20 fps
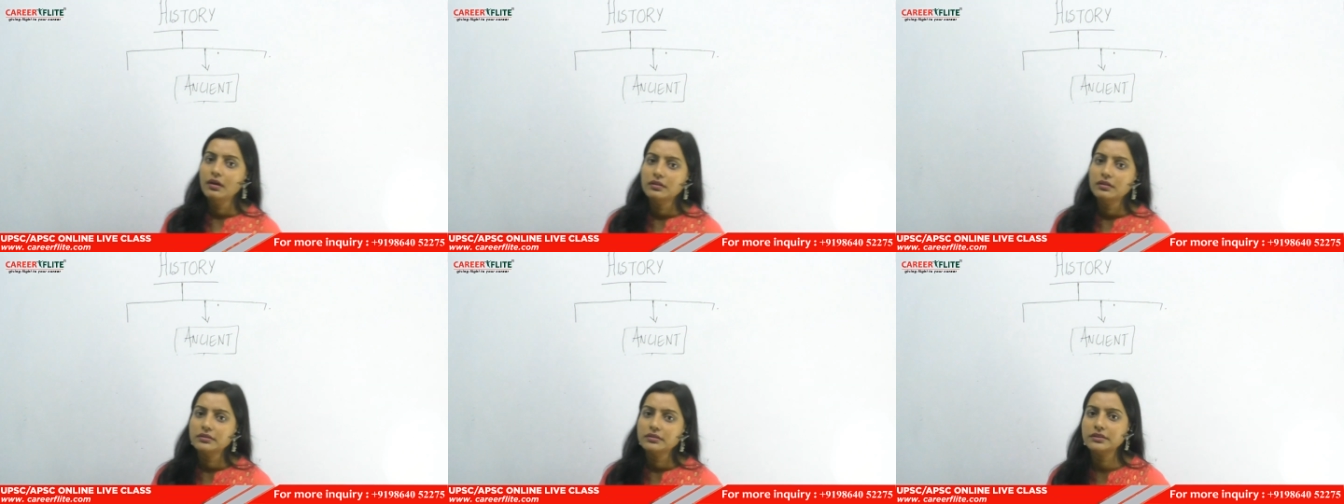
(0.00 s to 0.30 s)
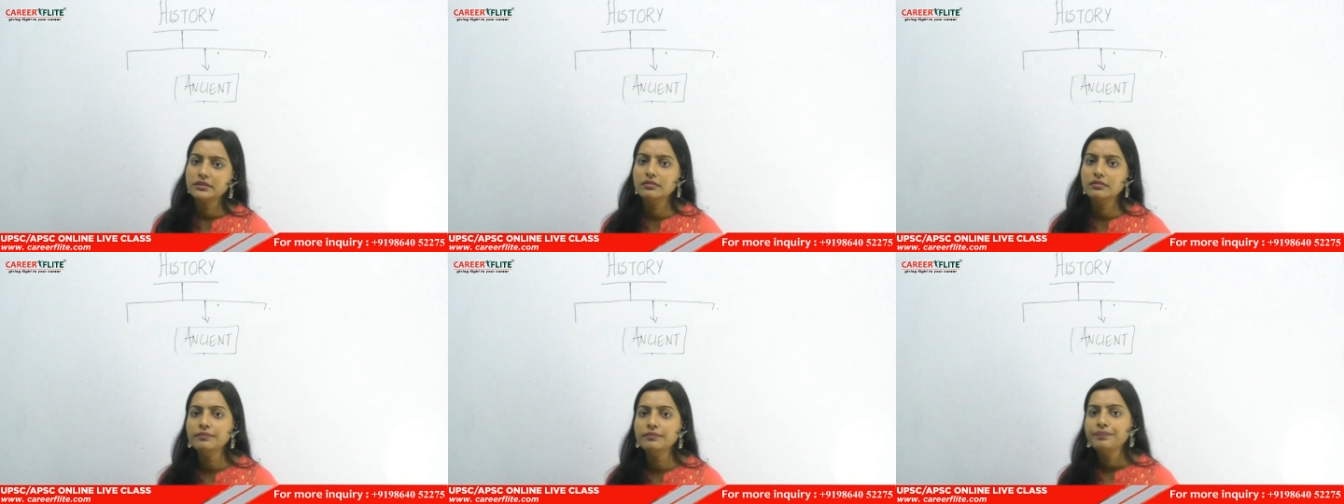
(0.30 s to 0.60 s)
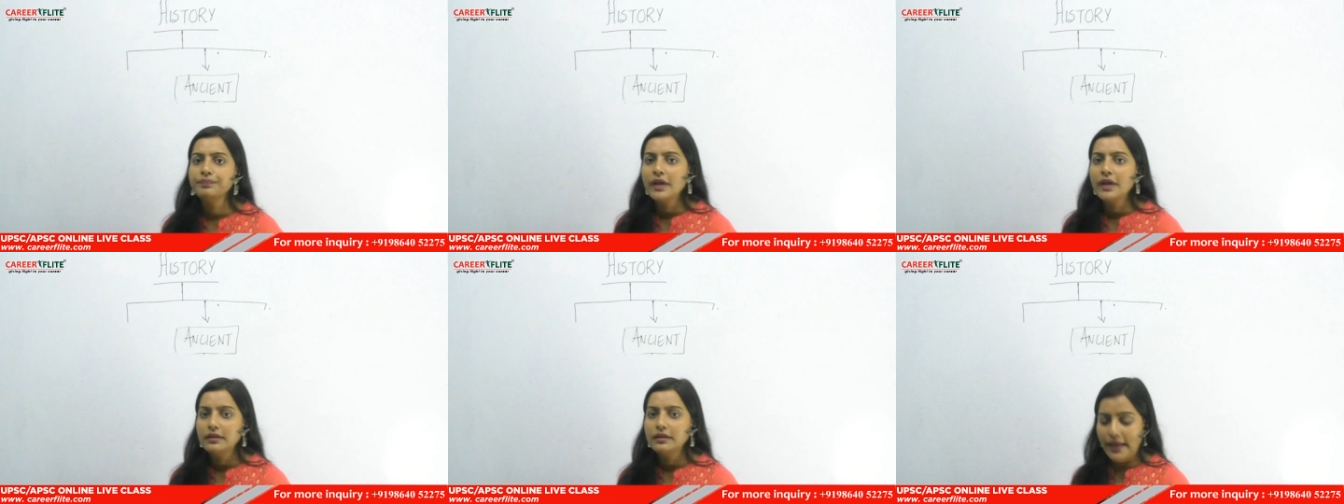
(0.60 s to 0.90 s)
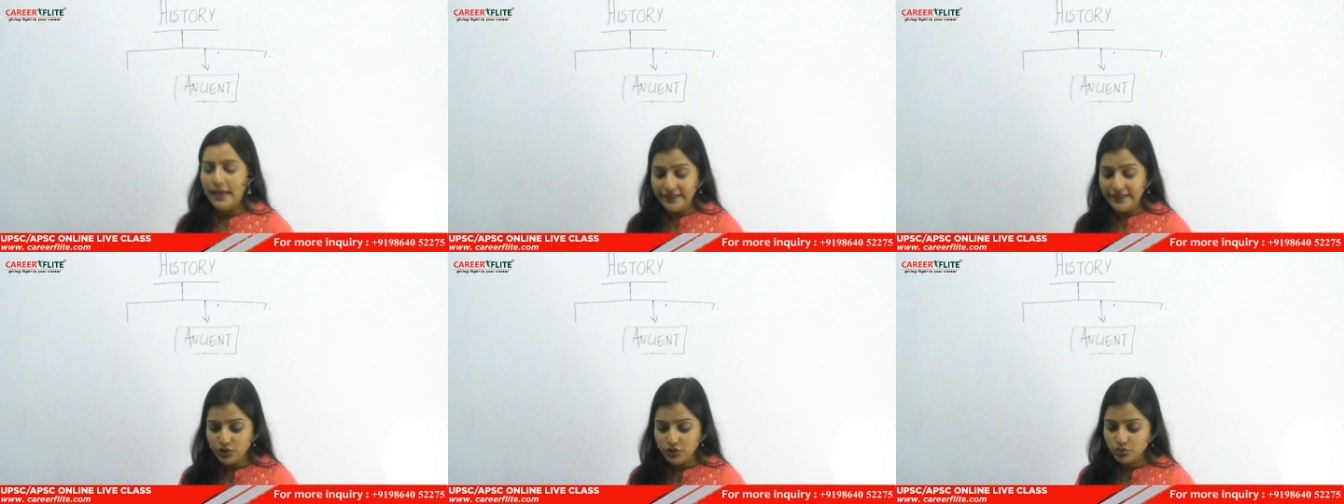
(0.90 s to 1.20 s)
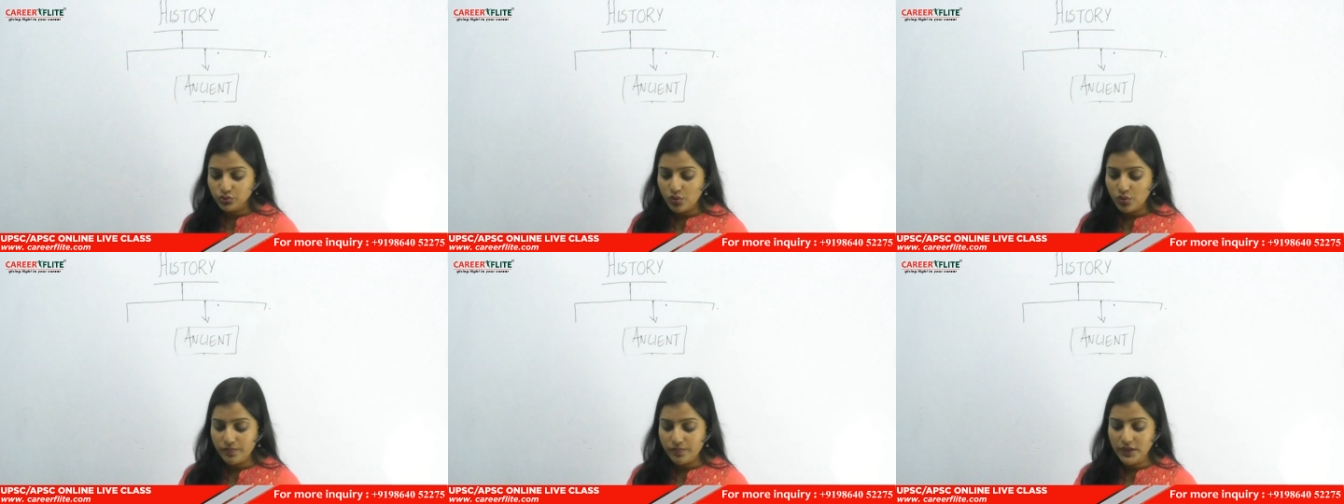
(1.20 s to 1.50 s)
So thank you
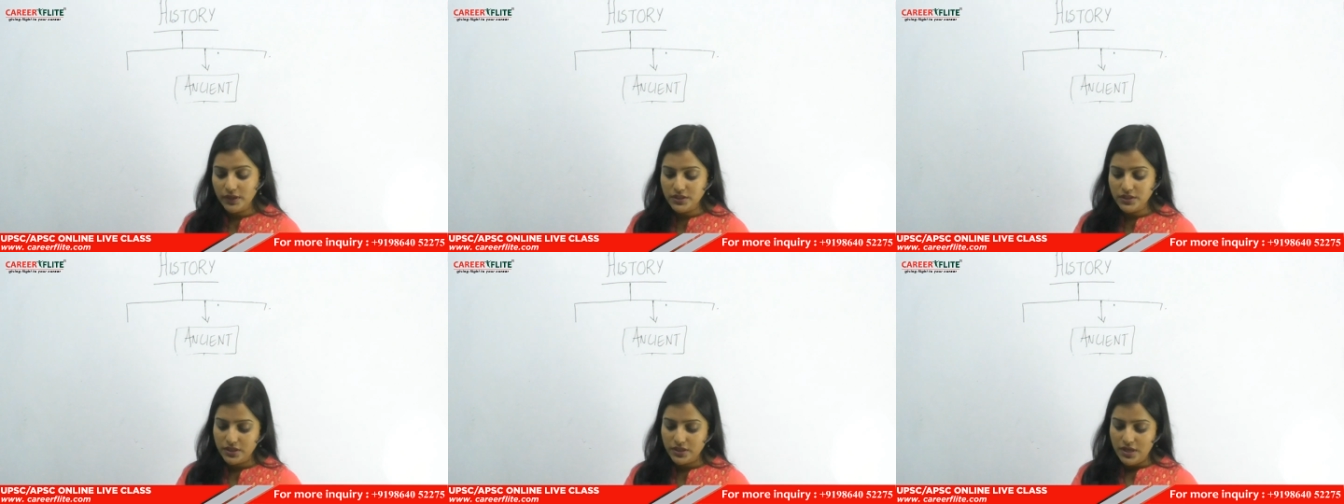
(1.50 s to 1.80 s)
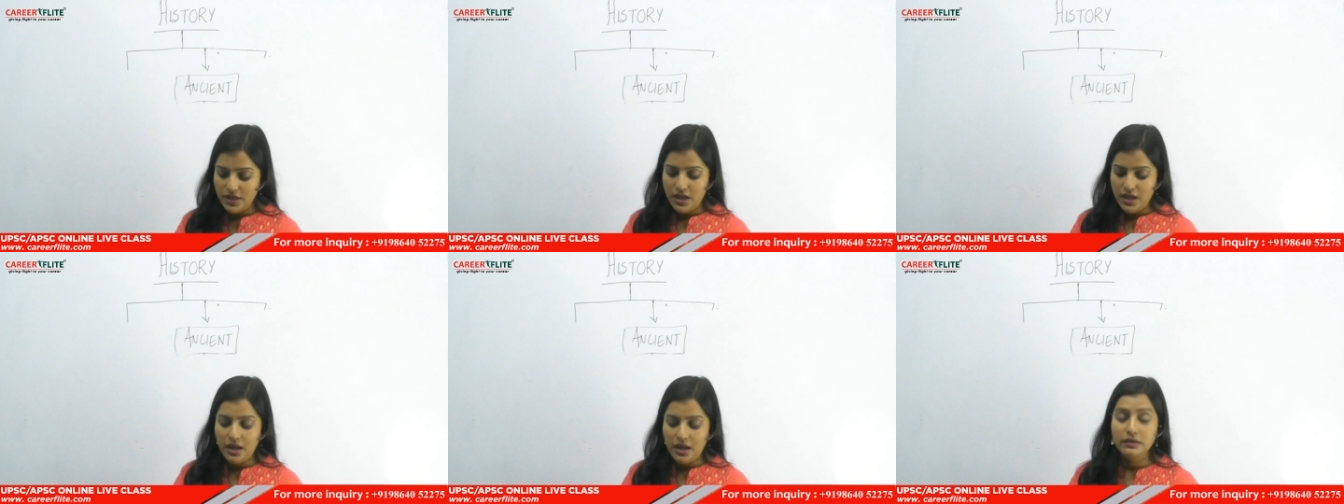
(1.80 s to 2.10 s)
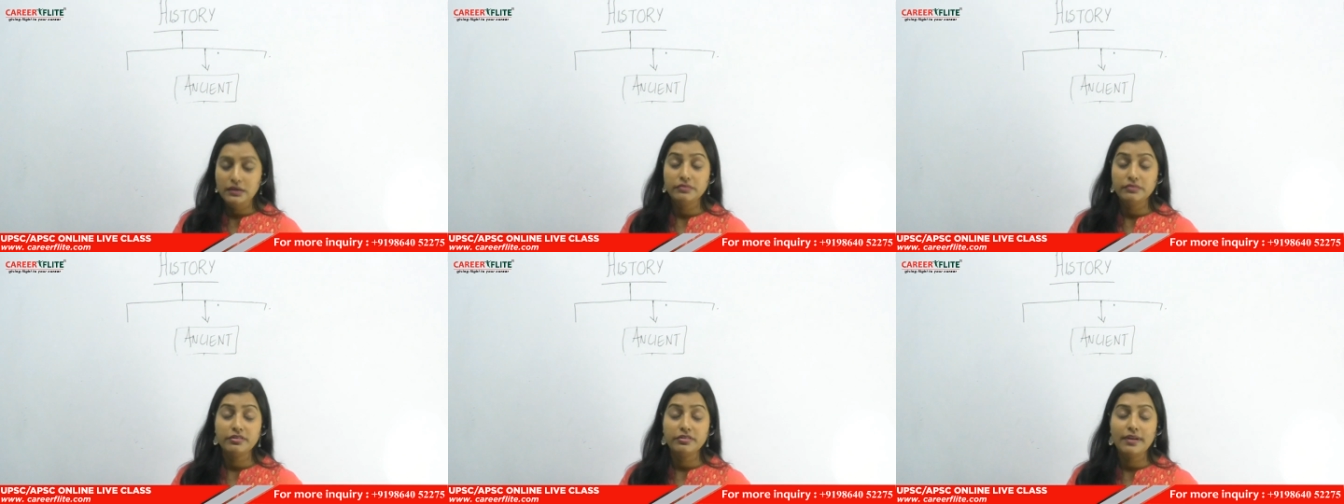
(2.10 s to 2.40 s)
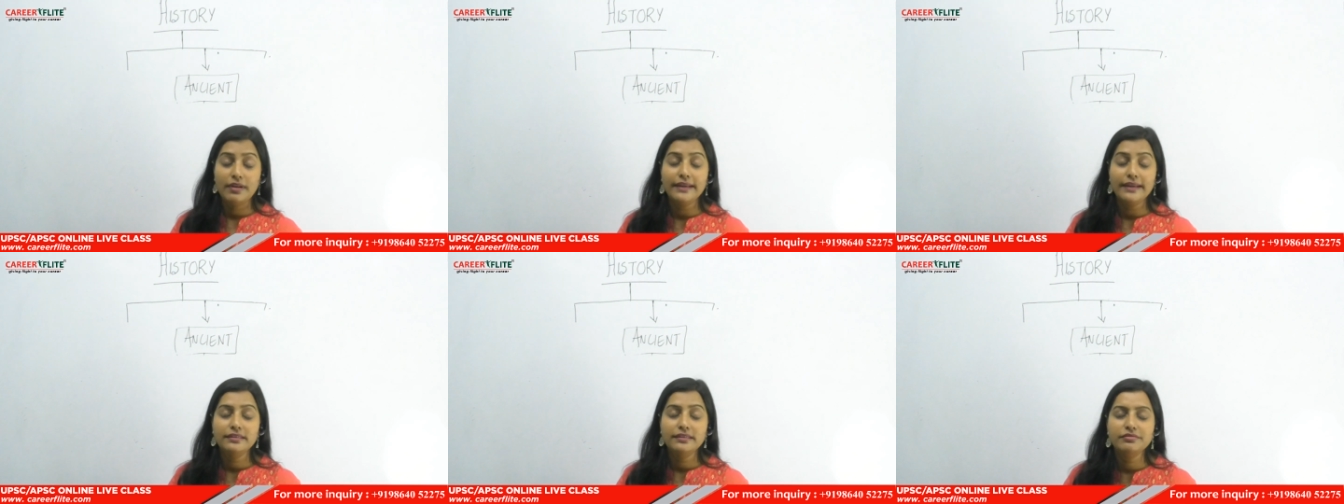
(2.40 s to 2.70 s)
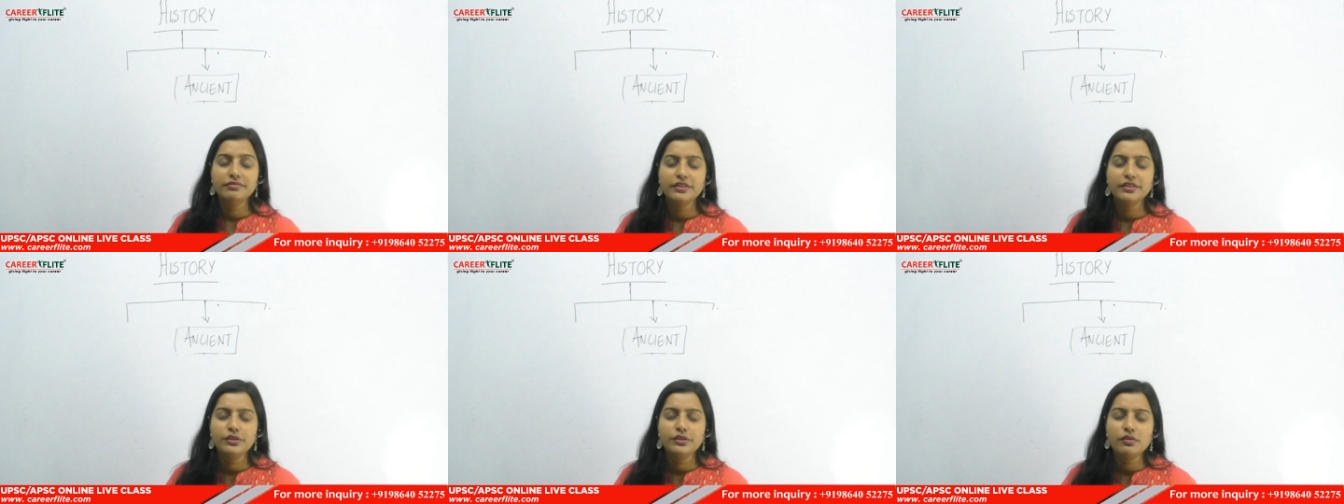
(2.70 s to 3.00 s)
so much, and if you like the
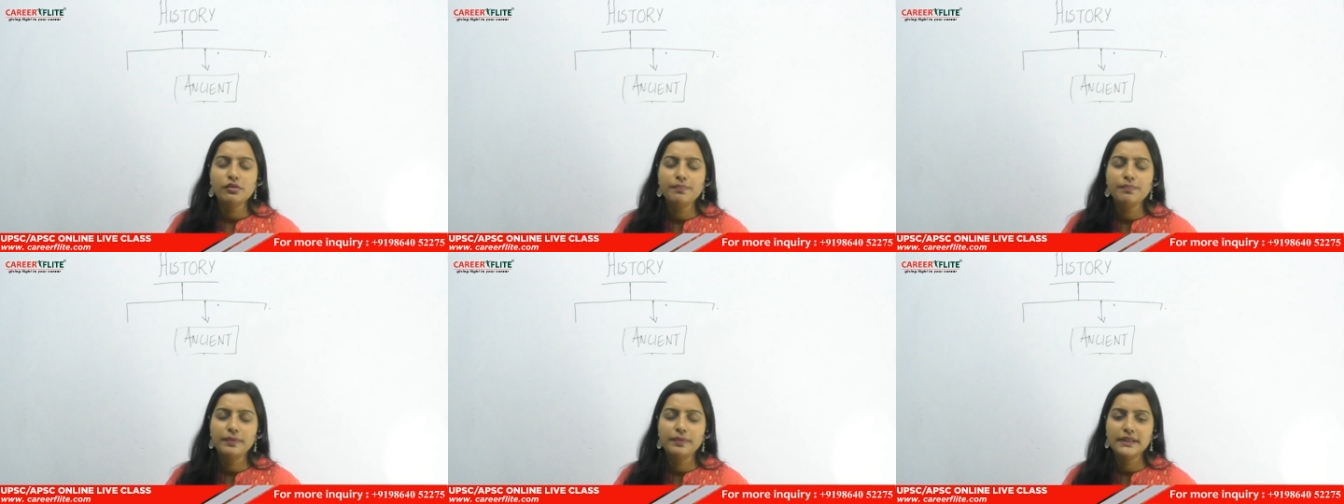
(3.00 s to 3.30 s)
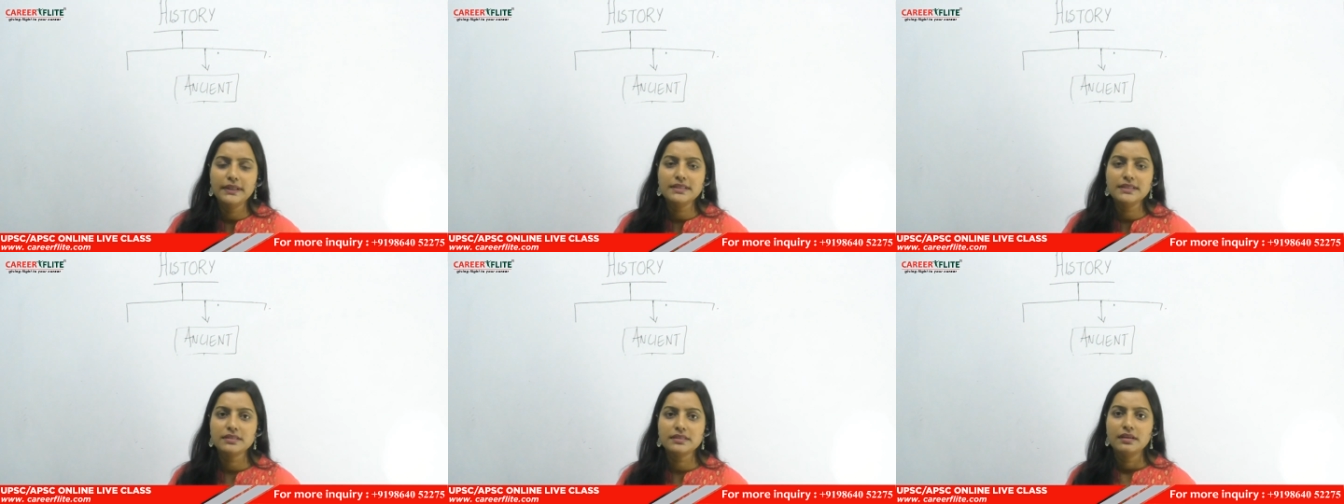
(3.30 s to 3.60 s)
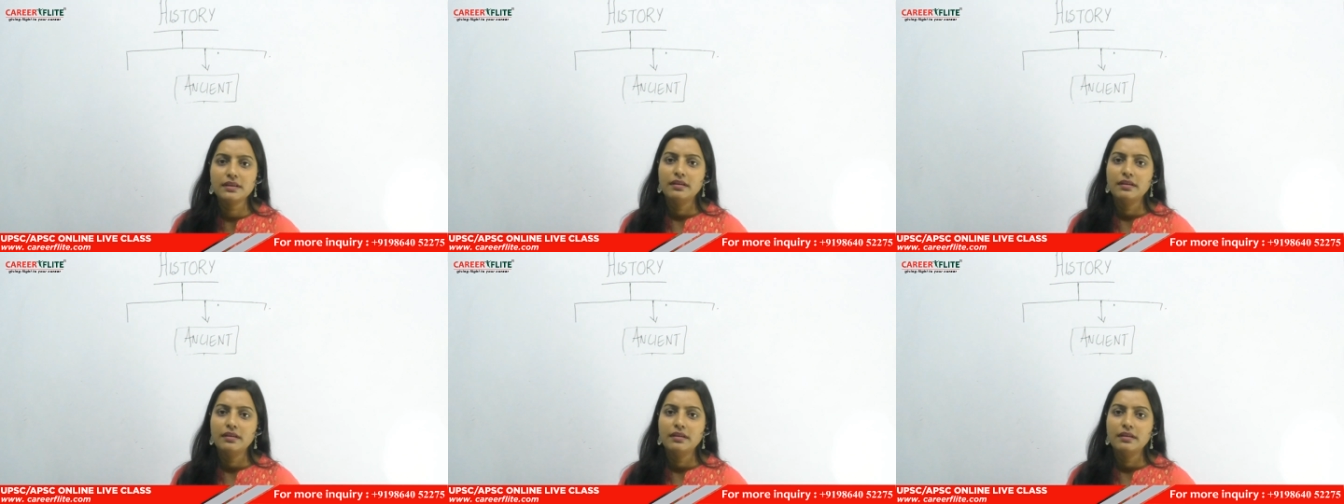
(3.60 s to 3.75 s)
video, please